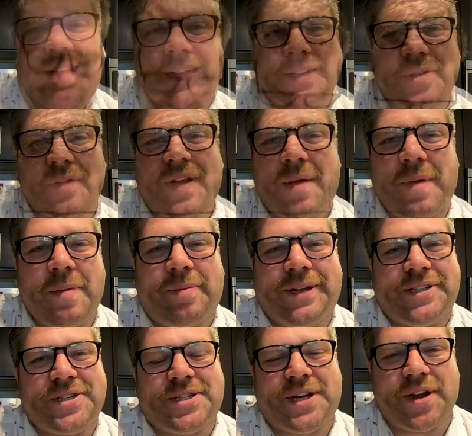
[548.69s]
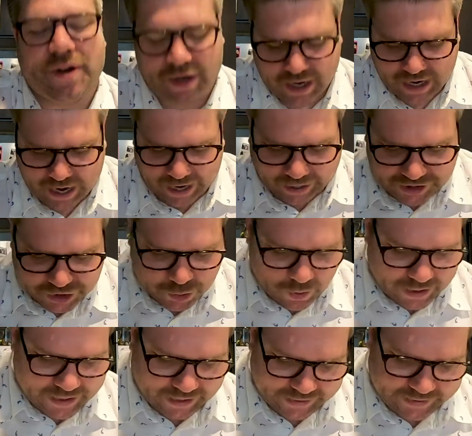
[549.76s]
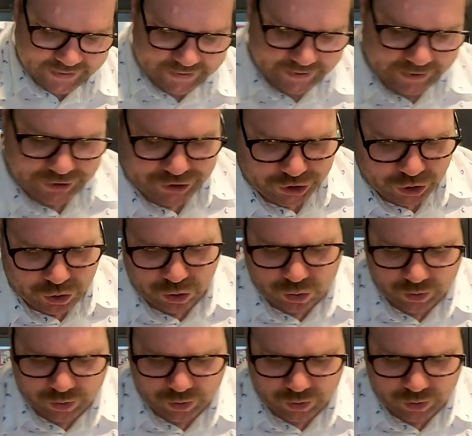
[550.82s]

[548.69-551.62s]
So I've got my peaches here, and I just want to cut these into,